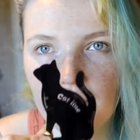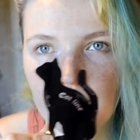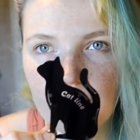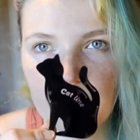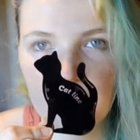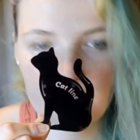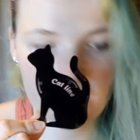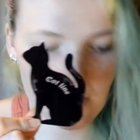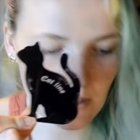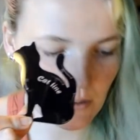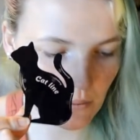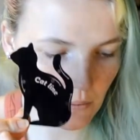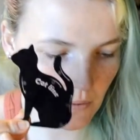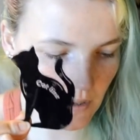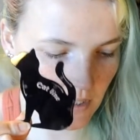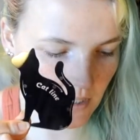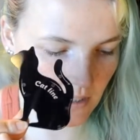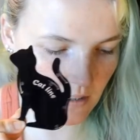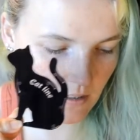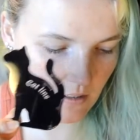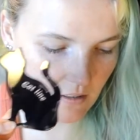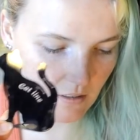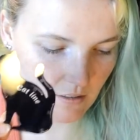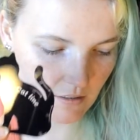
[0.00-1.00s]
This is
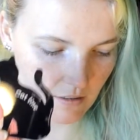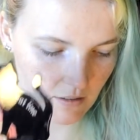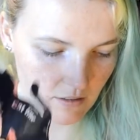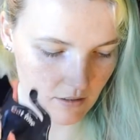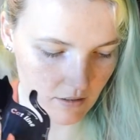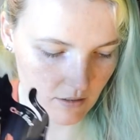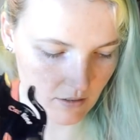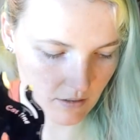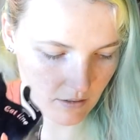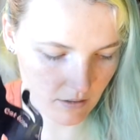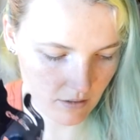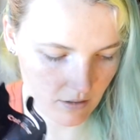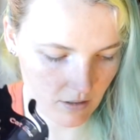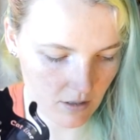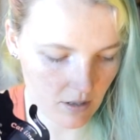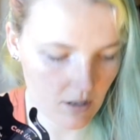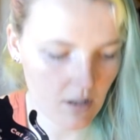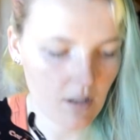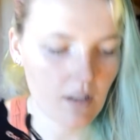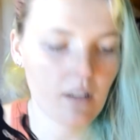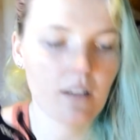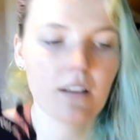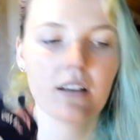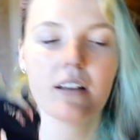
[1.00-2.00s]
one.
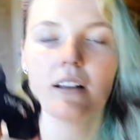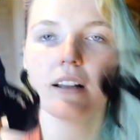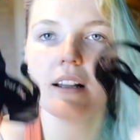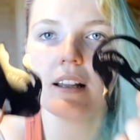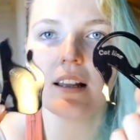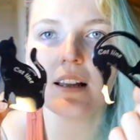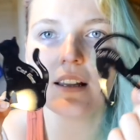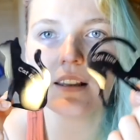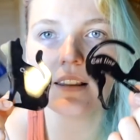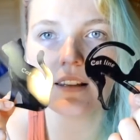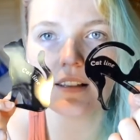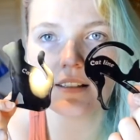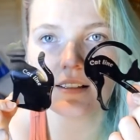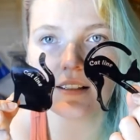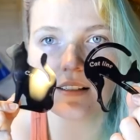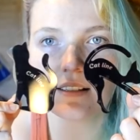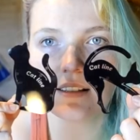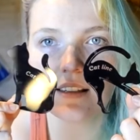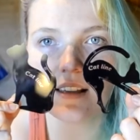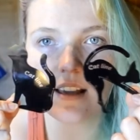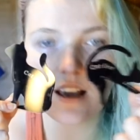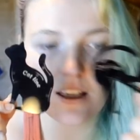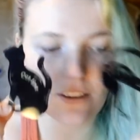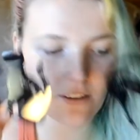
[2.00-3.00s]
And this is
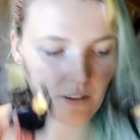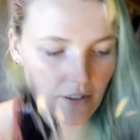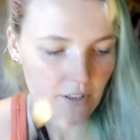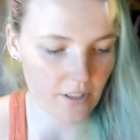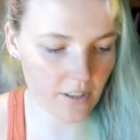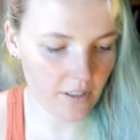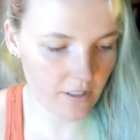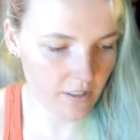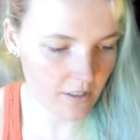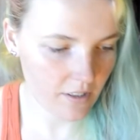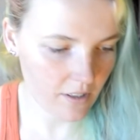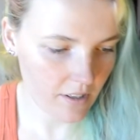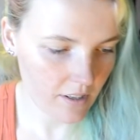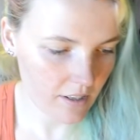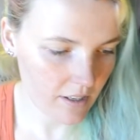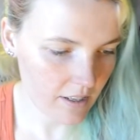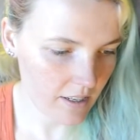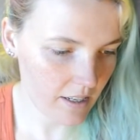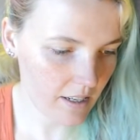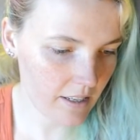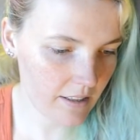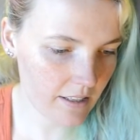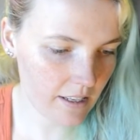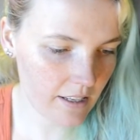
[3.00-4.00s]
the other.
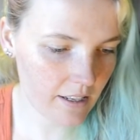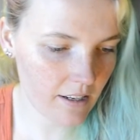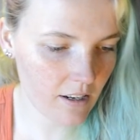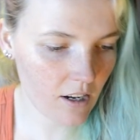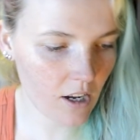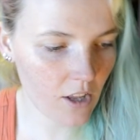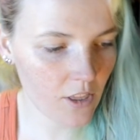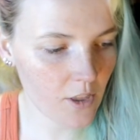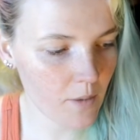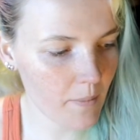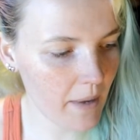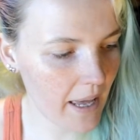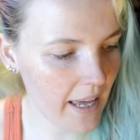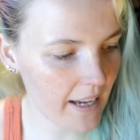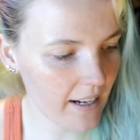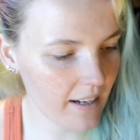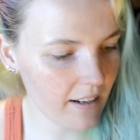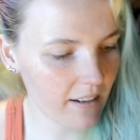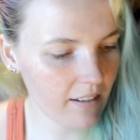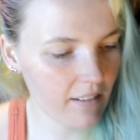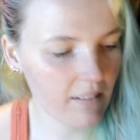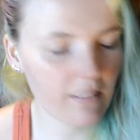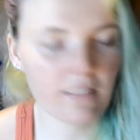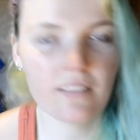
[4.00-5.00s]
And then on the
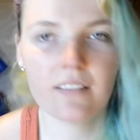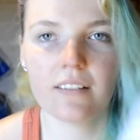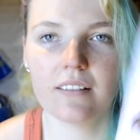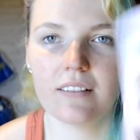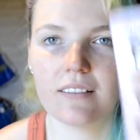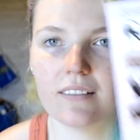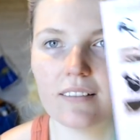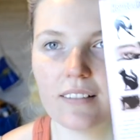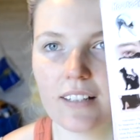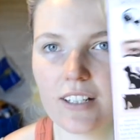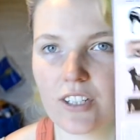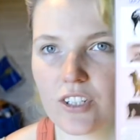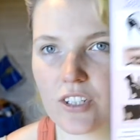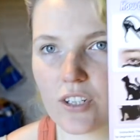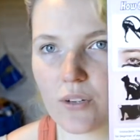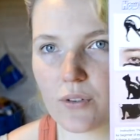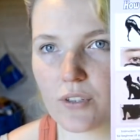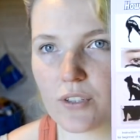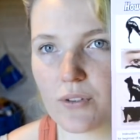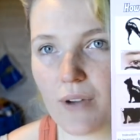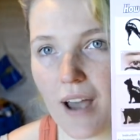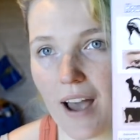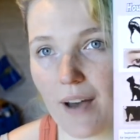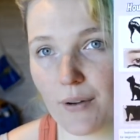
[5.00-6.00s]
back, it
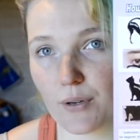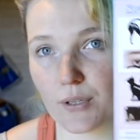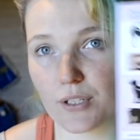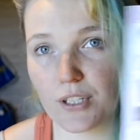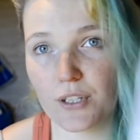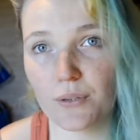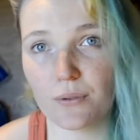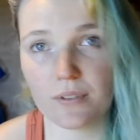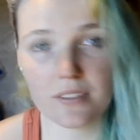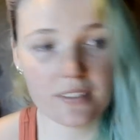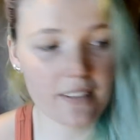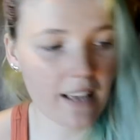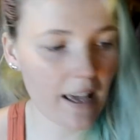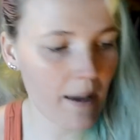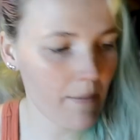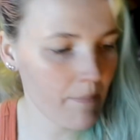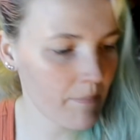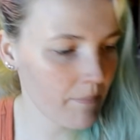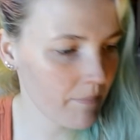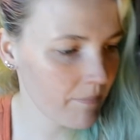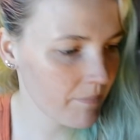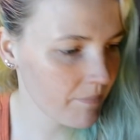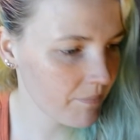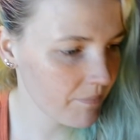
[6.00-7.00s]
shows you how to use
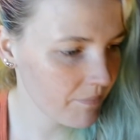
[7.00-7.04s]
them.